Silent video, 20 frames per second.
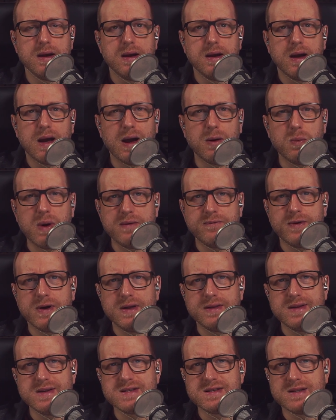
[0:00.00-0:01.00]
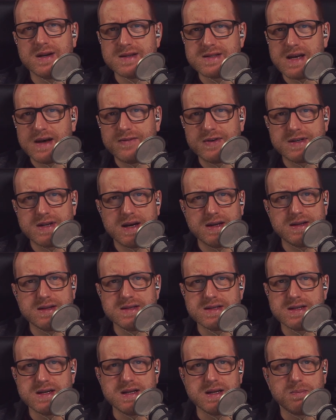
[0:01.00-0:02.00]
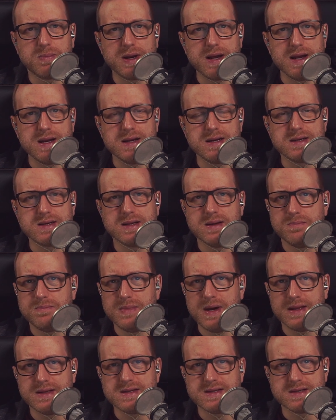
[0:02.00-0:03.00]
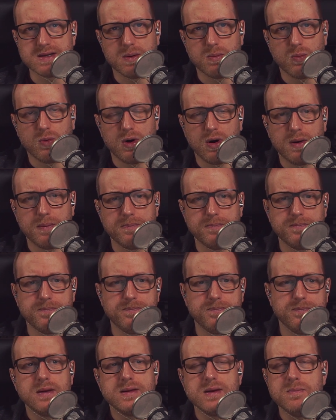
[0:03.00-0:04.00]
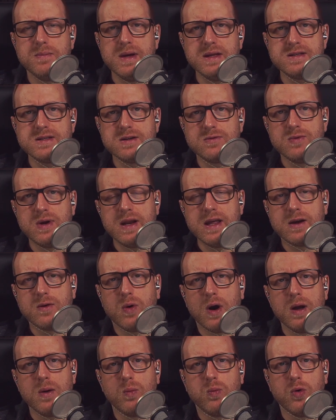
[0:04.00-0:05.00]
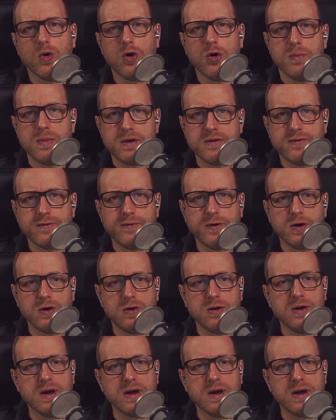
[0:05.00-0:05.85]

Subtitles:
However, this does have a tendency to bleed into the mids somewhat. The mids are really quite warm and full